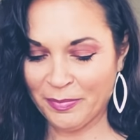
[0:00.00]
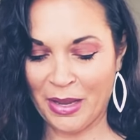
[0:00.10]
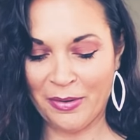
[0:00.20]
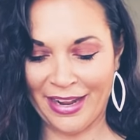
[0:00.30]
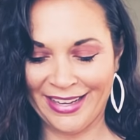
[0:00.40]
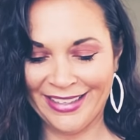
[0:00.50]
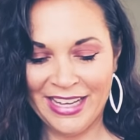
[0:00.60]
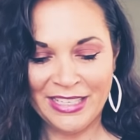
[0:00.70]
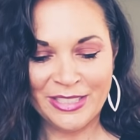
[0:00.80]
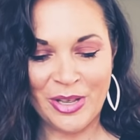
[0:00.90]
Okay,
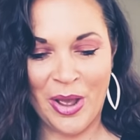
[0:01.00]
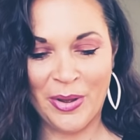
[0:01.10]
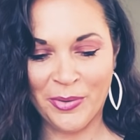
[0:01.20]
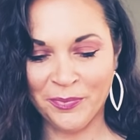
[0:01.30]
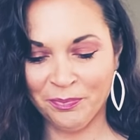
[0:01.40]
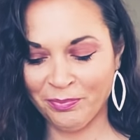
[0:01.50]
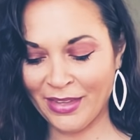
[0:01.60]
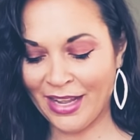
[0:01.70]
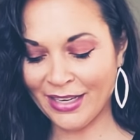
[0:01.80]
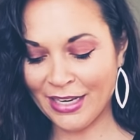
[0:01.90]
so
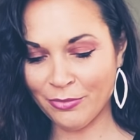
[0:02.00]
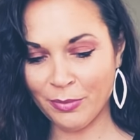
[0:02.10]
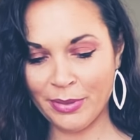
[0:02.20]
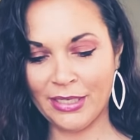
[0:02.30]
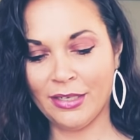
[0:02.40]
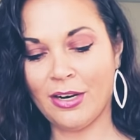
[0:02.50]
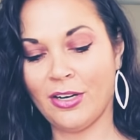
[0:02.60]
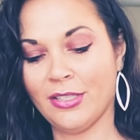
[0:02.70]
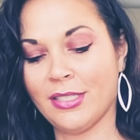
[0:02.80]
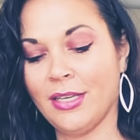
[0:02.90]
again, repeating
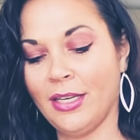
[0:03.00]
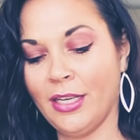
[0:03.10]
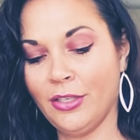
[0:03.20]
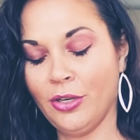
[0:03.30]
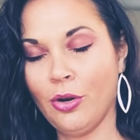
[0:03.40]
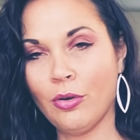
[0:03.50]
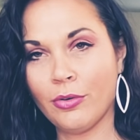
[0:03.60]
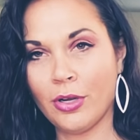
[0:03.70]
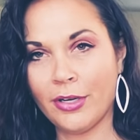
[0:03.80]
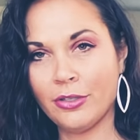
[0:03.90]
cards. And your
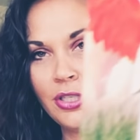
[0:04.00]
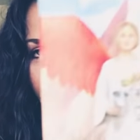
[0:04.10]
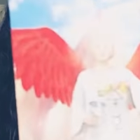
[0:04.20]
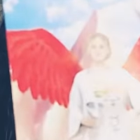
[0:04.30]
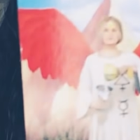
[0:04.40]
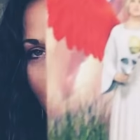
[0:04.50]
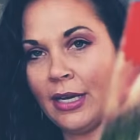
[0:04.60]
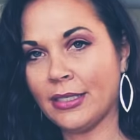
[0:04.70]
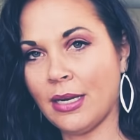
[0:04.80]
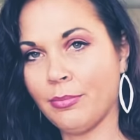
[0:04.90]
overall energy for the week, you
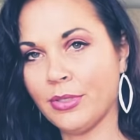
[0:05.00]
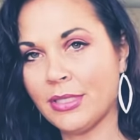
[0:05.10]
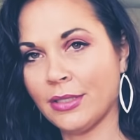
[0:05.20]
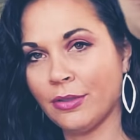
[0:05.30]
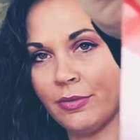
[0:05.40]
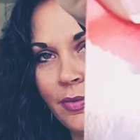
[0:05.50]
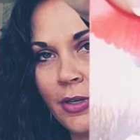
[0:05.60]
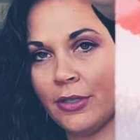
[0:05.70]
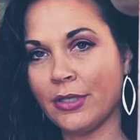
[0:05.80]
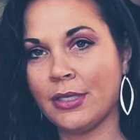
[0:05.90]
got Temperance in the
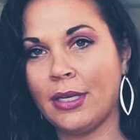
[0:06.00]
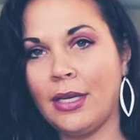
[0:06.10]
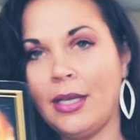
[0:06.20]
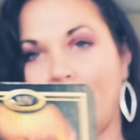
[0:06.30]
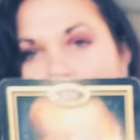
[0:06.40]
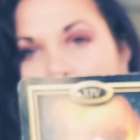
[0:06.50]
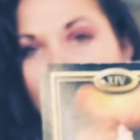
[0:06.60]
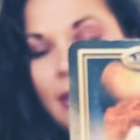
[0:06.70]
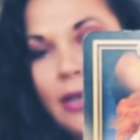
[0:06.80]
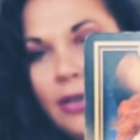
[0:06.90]
reverse
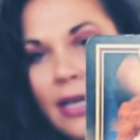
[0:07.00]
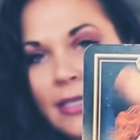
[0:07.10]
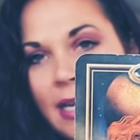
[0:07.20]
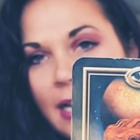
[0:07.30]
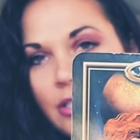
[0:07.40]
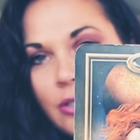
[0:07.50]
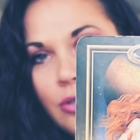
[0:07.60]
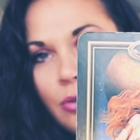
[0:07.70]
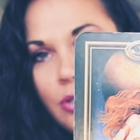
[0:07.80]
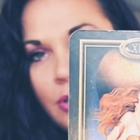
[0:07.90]
and their next actions
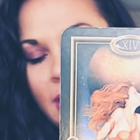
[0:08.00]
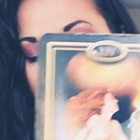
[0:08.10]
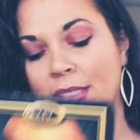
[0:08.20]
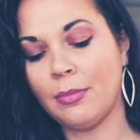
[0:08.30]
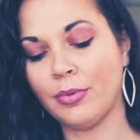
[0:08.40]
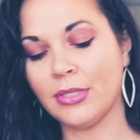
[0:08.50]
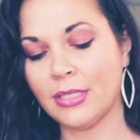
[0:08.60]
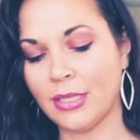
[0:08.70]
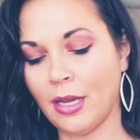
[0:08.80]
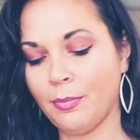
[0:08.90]
towards you, they got Temperance
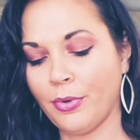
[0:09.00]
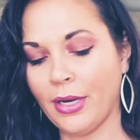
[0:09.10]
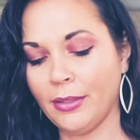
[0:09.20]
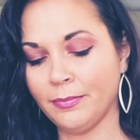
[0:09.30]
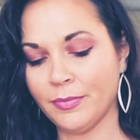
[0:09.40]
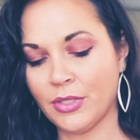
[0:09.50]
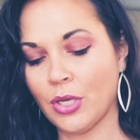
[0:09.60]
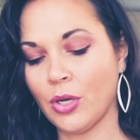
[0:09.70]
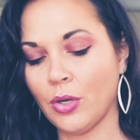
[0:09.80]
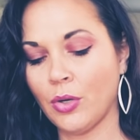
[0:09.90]
in the upright.
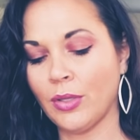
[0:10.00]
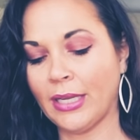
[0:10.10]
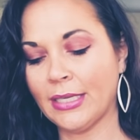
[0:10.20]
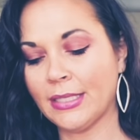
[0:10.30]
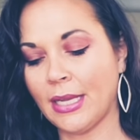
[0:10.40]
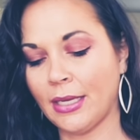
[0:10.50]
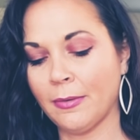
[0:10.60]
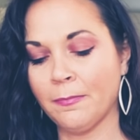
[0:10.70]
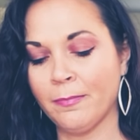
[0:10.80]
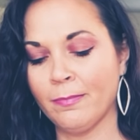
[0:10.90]
So like I
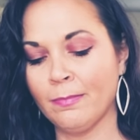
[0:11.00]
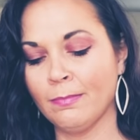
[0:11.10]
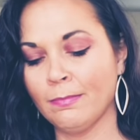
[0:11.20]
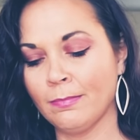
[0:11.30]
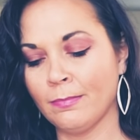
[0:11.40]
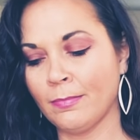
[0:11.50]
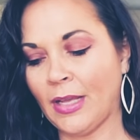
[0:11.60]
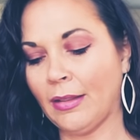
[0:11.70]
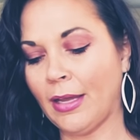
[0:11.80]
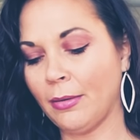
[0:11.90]
said,
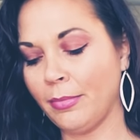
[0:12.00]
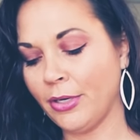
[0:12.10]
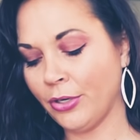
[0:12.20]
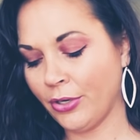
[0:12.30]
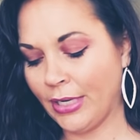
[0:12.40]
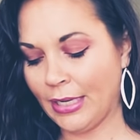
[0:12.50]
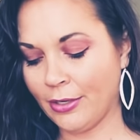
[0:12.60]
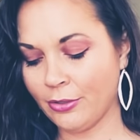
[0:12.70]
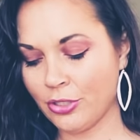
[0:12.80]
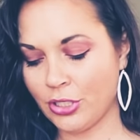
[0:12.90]
a lot of mirroring
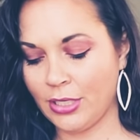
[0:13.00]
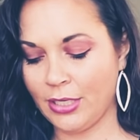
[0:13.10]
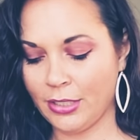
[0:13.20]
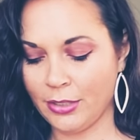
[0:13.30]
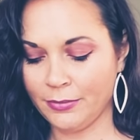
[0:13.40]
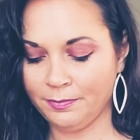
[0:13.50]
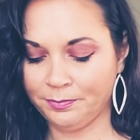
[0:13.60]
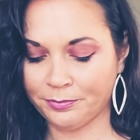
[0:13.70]
energy here.